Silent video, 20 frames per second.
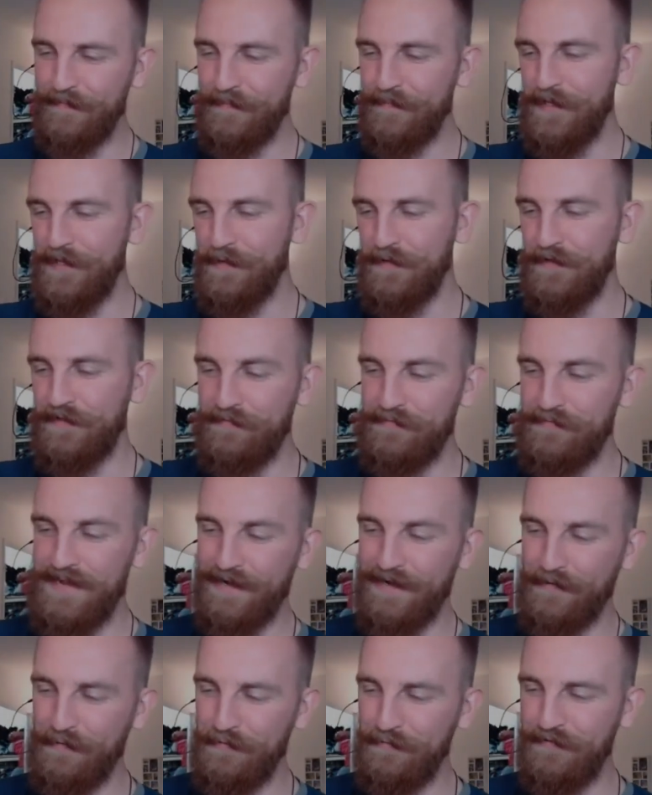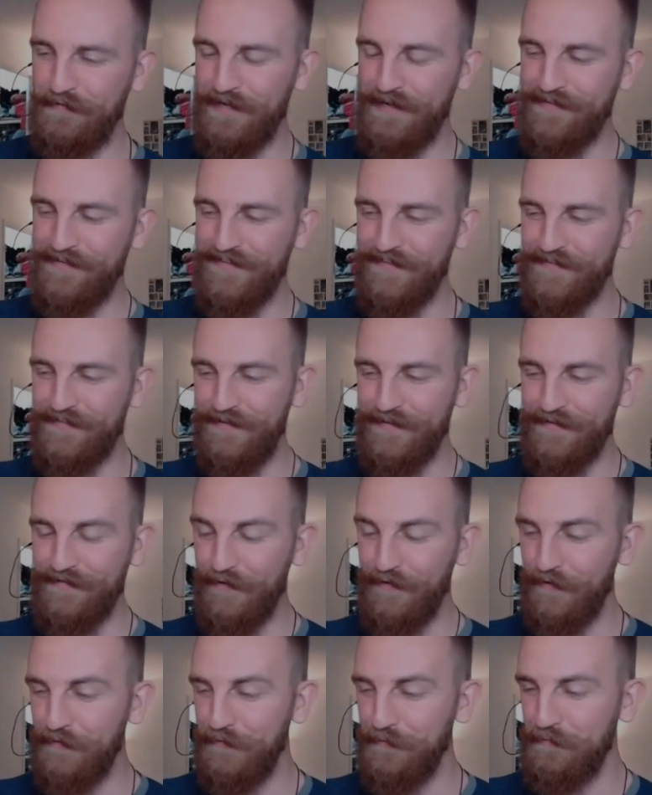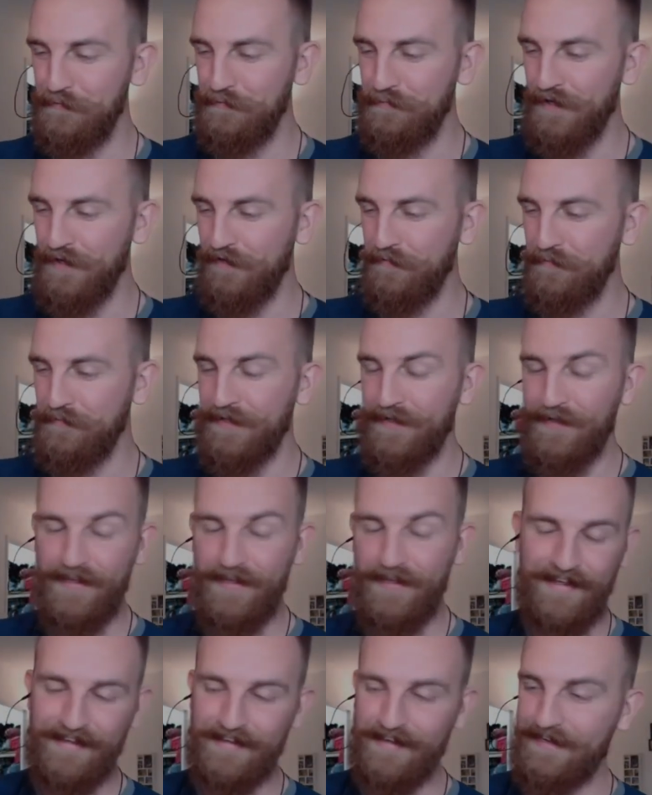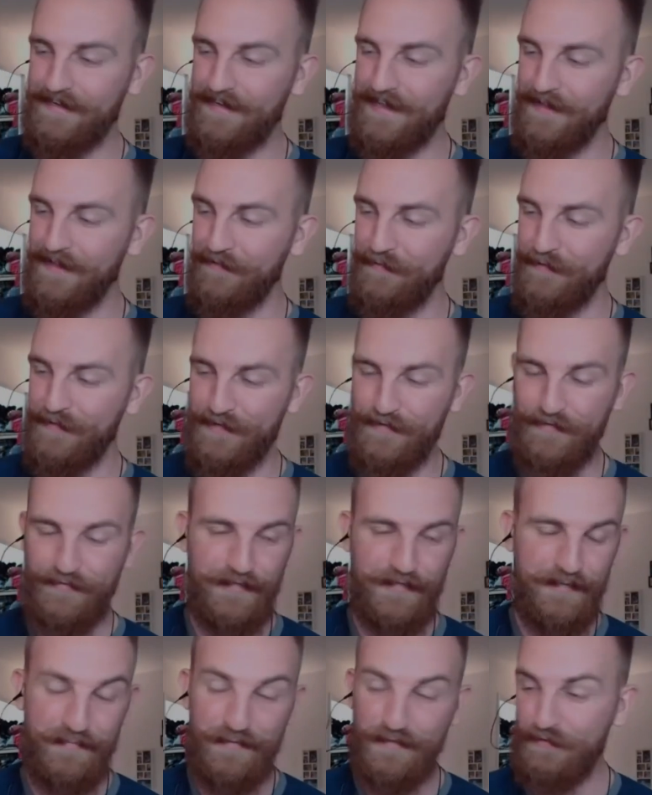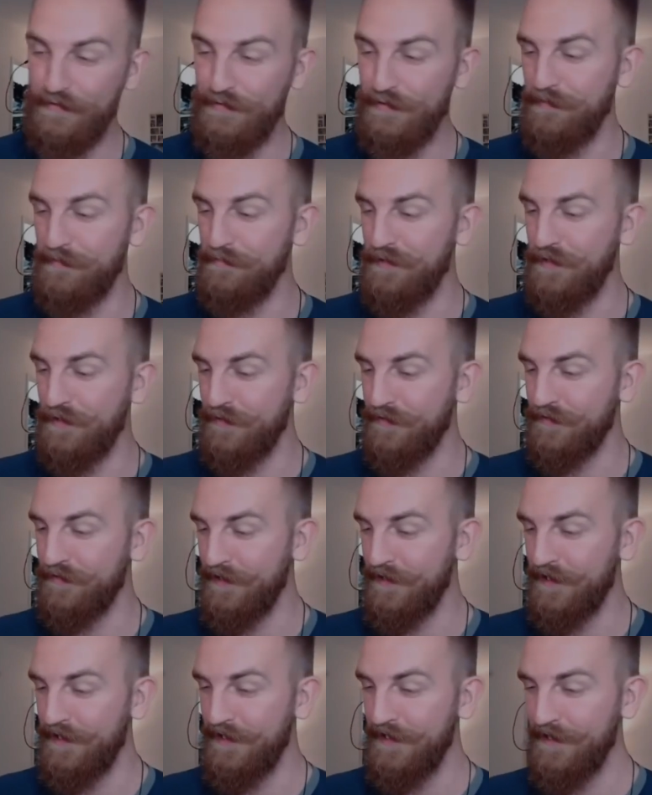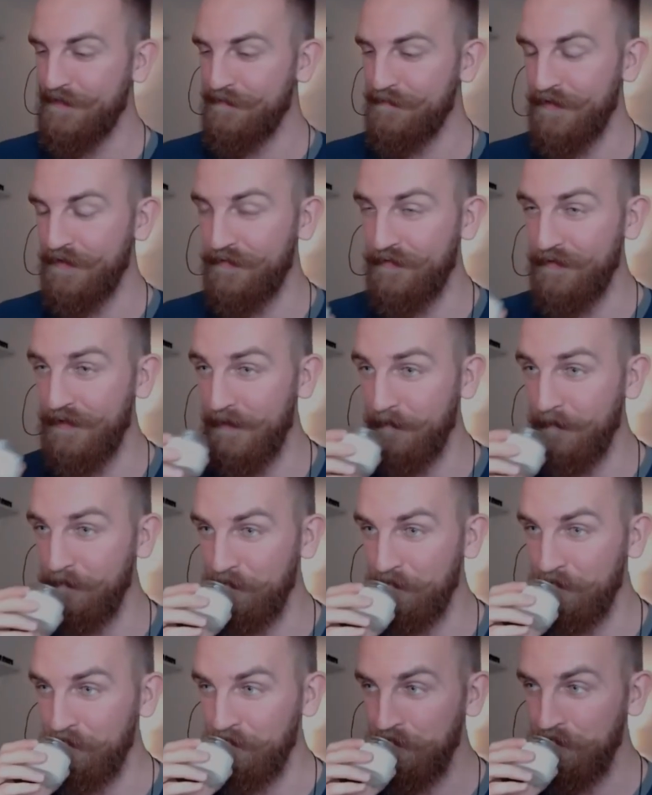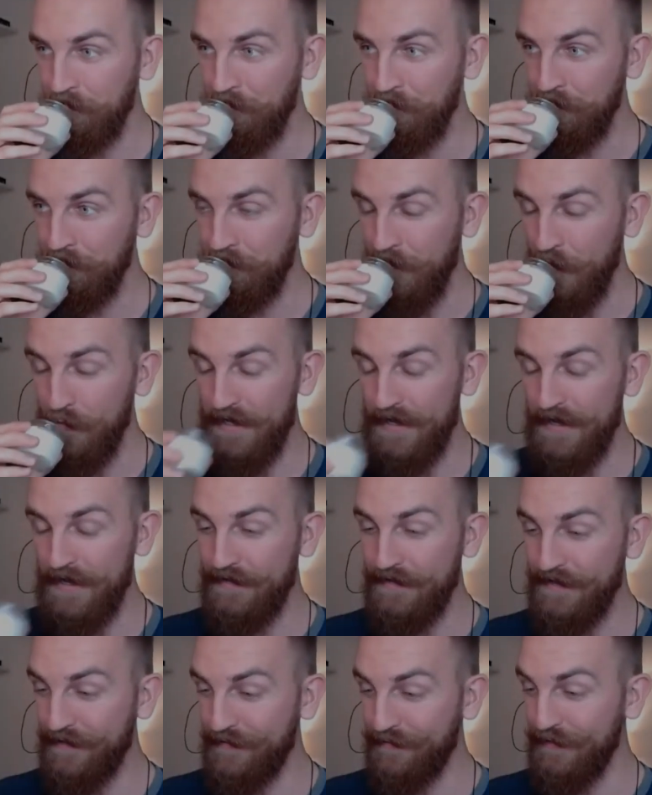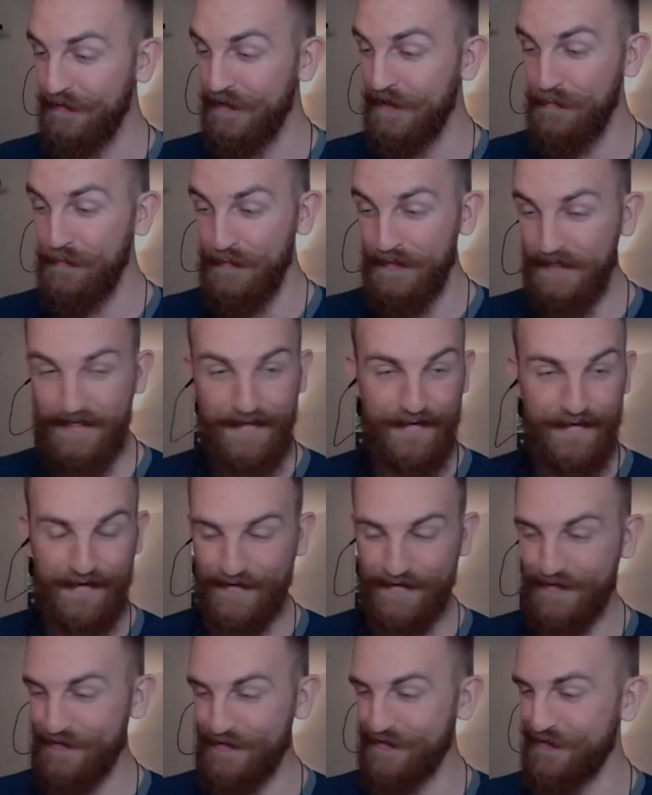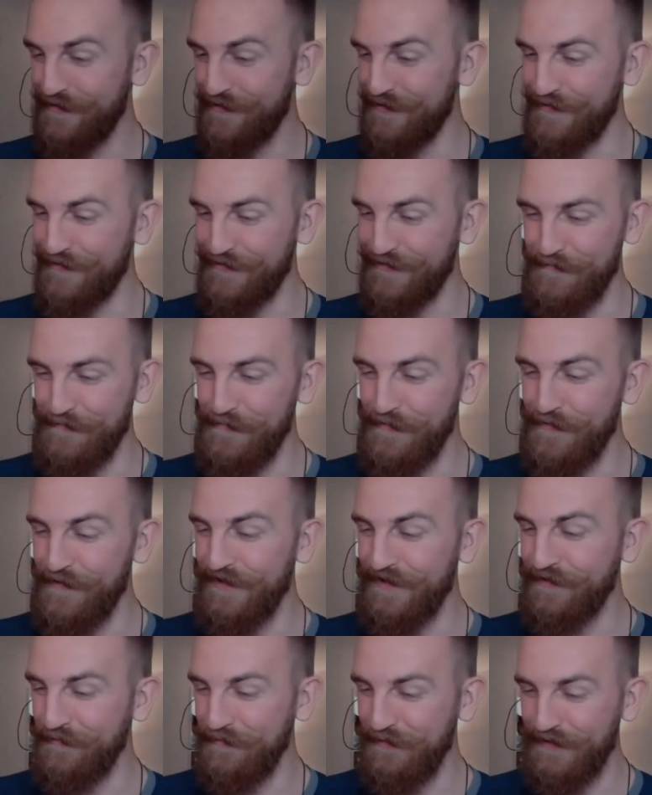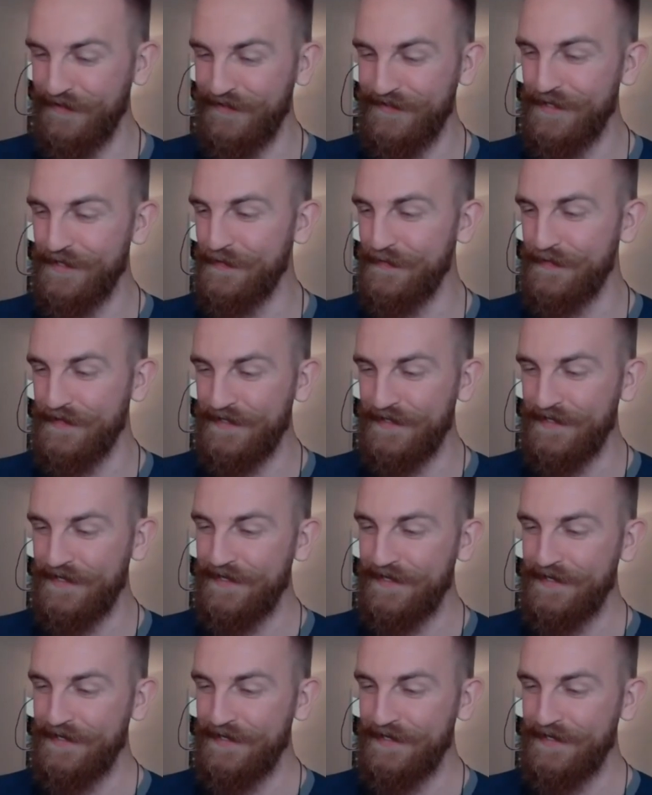Me with tobacco scents, it's hard to impress me. I can't say until I put it in a beard, but oh yeah, it's leathery. Oh boy, it's very leathery.